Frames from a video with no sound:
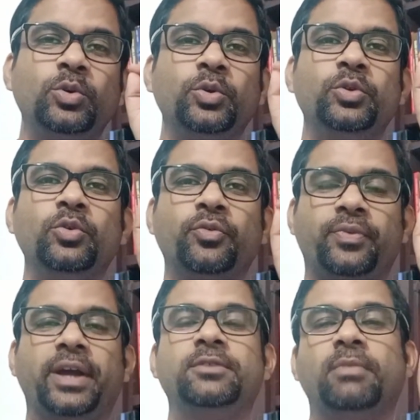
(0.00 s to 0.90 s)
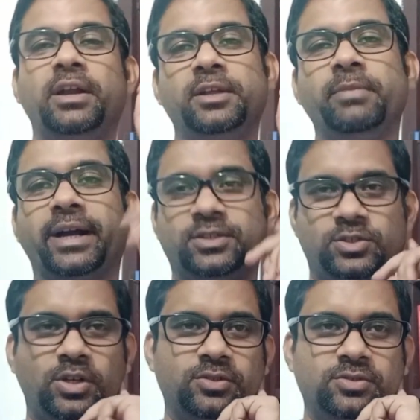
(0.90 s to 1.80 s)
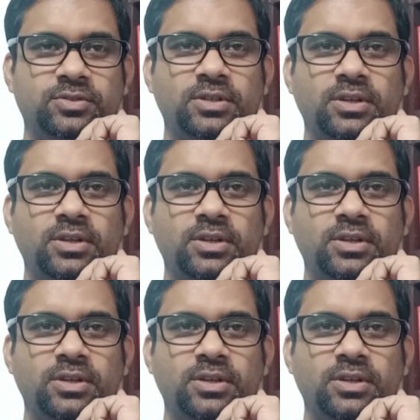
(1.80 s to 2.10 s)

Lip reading: do you find multi-bagger stocks?